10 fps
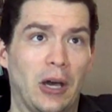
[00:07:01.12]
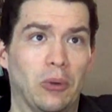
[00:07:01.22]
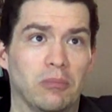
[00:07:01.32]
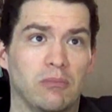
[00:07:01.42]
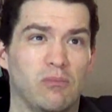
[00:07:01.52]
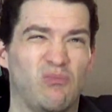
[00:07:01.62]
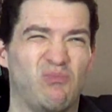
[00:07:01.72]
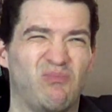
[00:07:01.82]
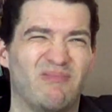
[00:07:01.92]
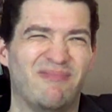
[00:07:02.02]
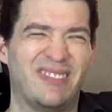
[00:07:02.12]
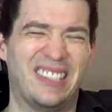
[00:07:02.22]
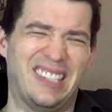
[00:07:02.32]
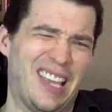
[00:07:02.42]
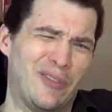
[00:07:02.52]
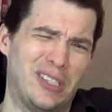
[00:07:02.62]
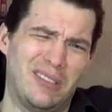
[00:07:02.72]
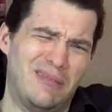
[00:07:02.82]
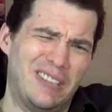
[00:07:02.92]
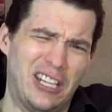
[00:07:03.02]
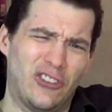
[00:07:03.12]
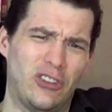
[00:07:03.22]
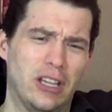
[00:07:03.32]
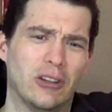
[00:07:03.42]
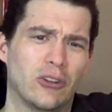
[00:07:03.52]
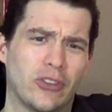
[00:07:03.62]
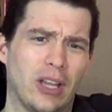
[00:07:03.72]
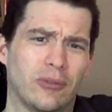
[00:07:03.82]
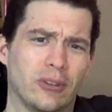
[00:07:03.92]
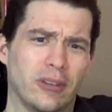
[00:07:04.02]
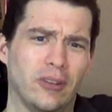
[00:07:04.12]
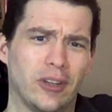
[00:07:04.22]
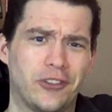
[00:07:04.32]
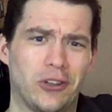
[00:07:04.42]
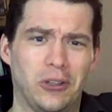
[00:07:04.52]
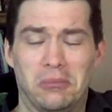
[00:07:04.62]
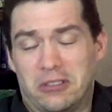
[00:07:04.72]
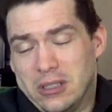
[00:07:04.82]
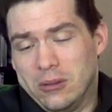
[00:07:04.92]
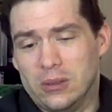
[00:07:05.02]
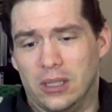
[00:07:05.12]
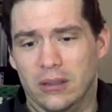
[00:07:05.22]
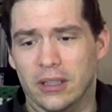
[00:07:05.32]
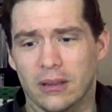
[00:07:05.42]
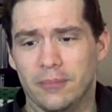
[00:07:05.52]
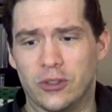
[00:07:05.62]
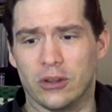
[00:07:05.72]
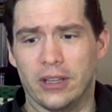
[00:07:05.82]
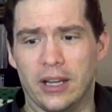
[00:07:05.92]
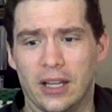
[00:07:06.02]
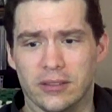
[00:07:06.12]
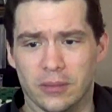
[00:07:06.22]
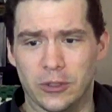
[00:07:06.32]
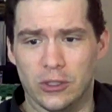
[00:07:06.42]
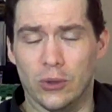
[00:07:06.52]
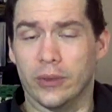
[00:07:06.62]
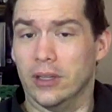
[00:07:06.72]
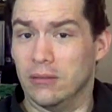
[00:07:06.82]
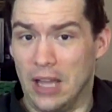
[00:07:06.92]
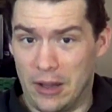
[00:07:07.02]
out 7-ish years after the original, so yeah, I'm sure that has something to do with it.